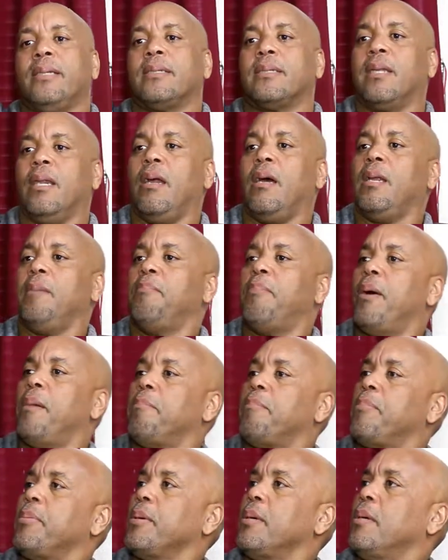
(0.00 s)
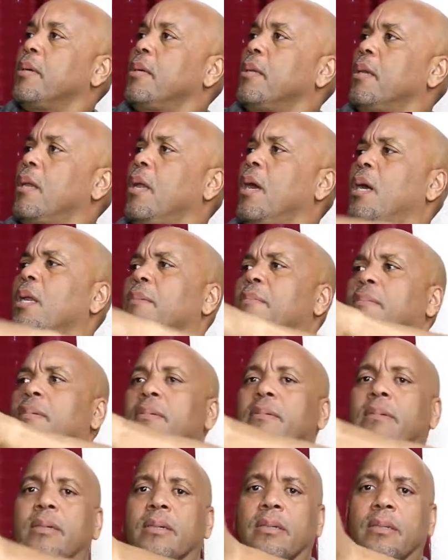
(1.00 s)
it's lollipop.
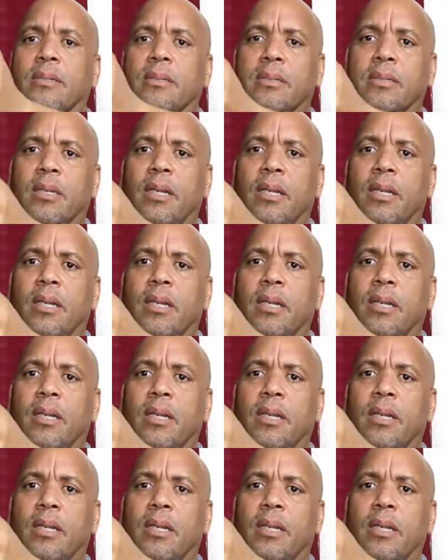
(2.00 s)
Lollipop. It's